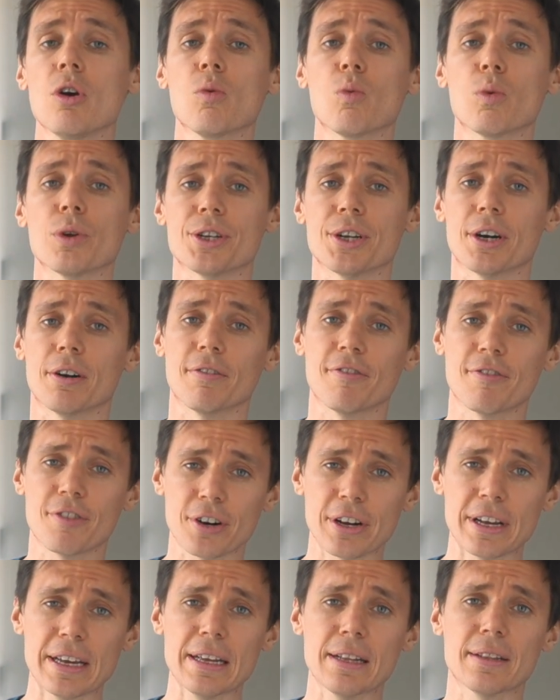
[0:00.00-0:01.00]
which are
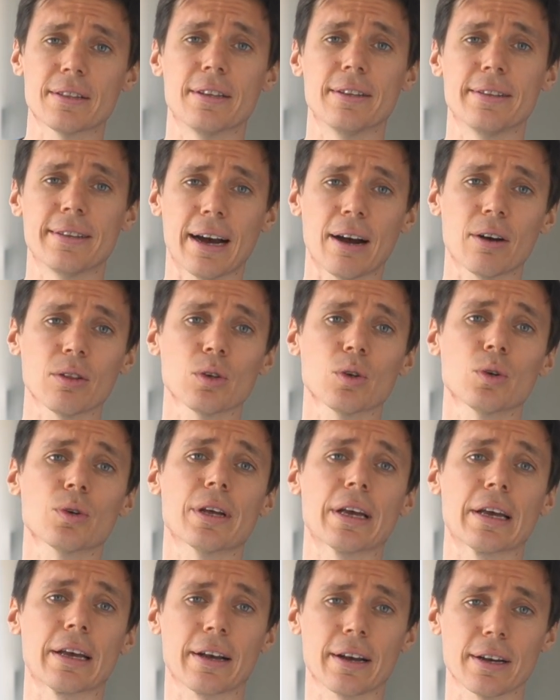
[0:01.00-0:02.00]
free to download
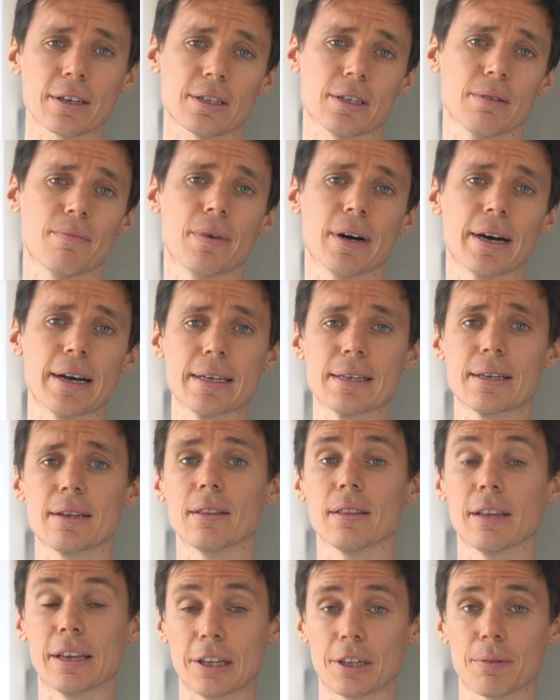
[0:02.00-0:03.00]
and customize,
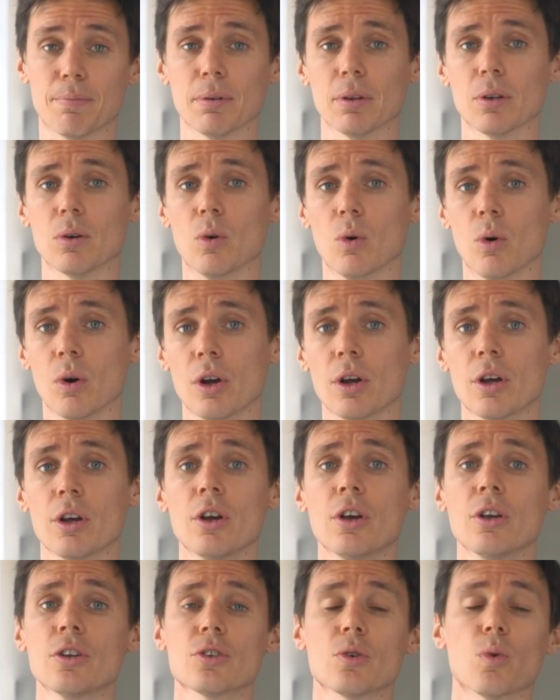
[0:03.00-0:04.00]
linked below.
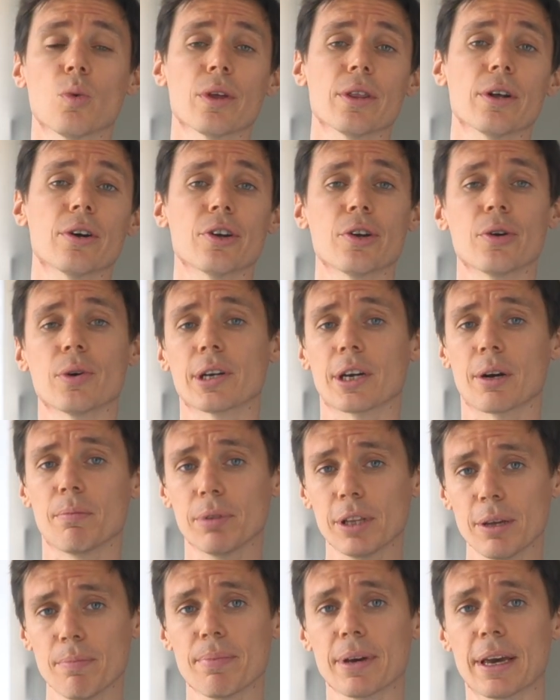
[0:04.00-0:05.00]
So whether you're a
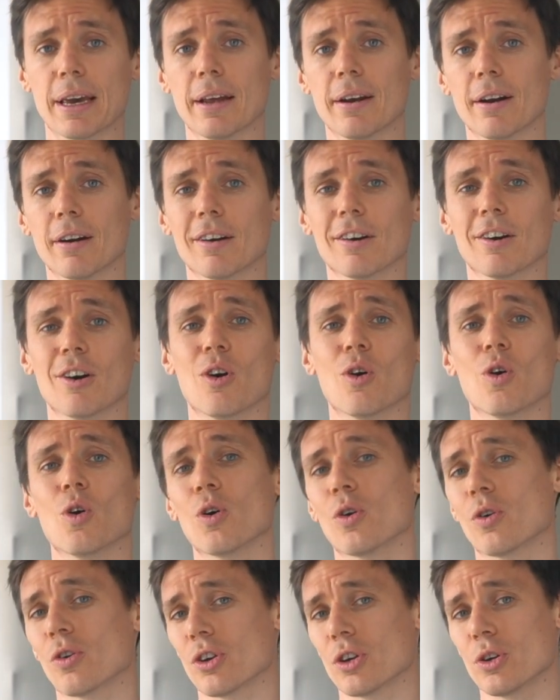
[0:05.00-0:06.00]
complete beginner
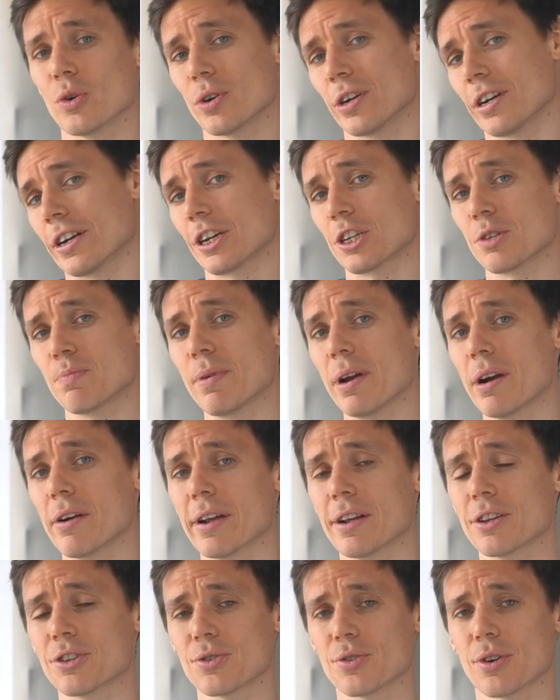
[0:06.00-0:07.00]
or you're an
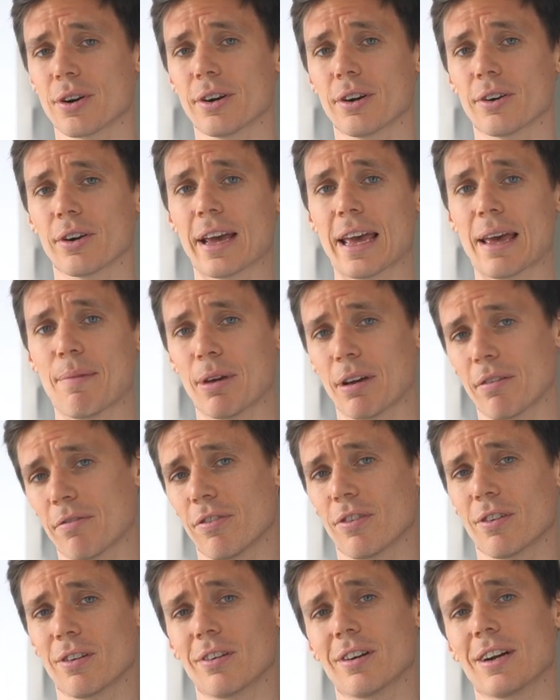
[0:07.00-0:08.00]
experienced runner aiming
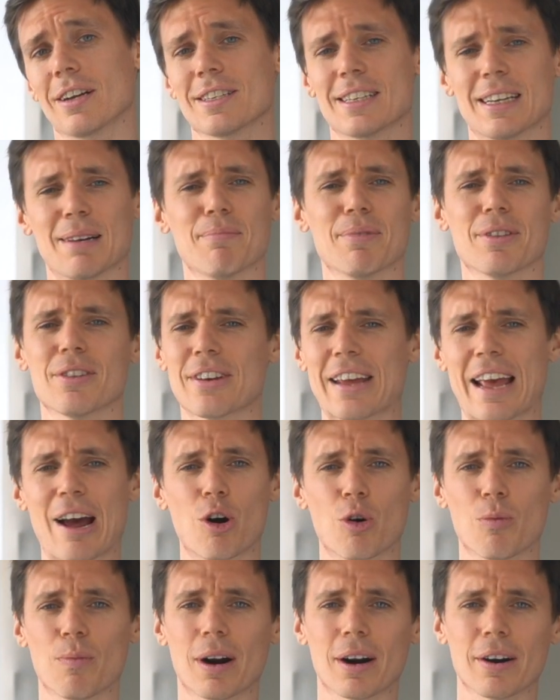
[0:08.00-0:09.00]
for a sub
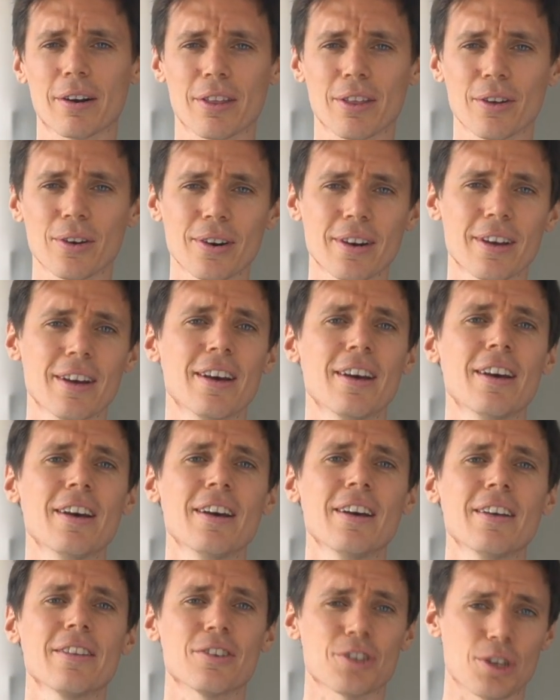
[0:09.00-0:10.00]
3-hour marathon,
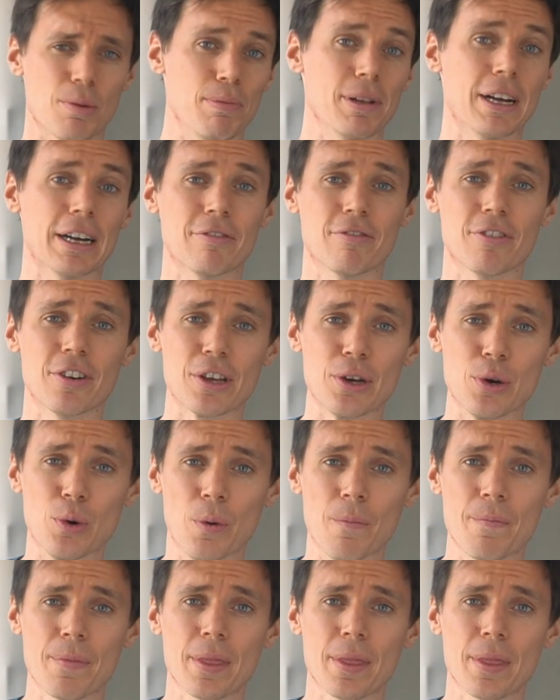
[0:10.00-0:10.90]
there's a plan for you.